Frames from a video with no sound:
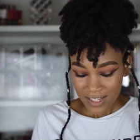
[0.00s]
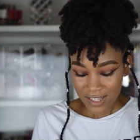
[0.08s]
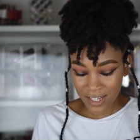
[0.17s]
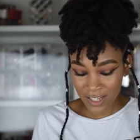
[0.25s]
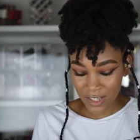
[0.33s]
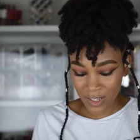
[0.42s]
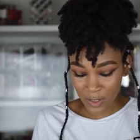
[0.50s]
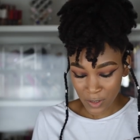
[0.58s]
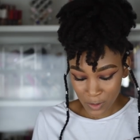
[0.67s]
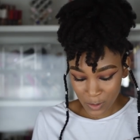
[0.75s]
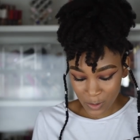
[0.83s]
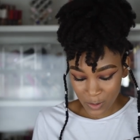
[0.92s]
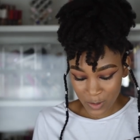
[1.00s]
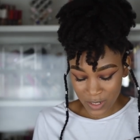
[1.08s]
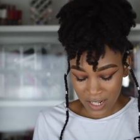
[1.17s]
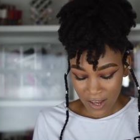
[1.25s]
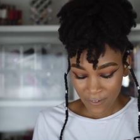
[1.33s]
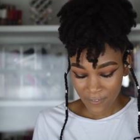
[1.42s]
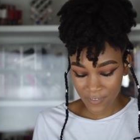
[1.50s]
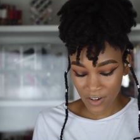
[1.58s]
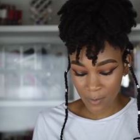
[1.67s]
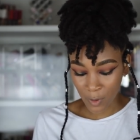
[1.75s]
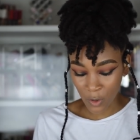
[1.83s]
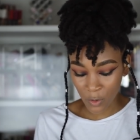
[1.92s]
to use
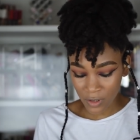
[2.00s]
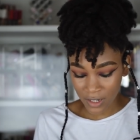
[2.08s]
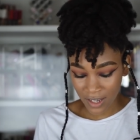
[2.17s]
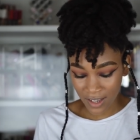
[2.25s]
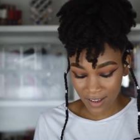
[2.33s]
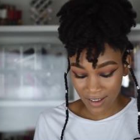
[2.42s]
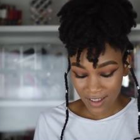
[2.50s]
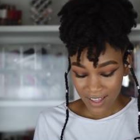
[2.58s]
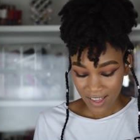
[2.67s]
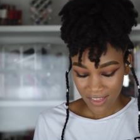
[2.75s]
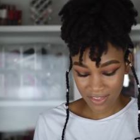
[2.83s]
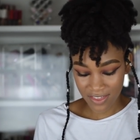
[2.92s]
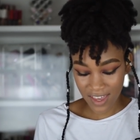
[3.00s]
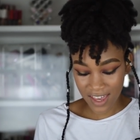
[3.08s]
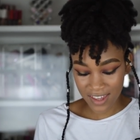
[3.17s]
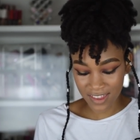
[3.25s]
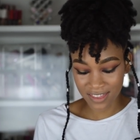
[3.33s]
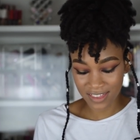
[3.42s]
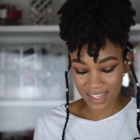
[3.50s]
from Huda than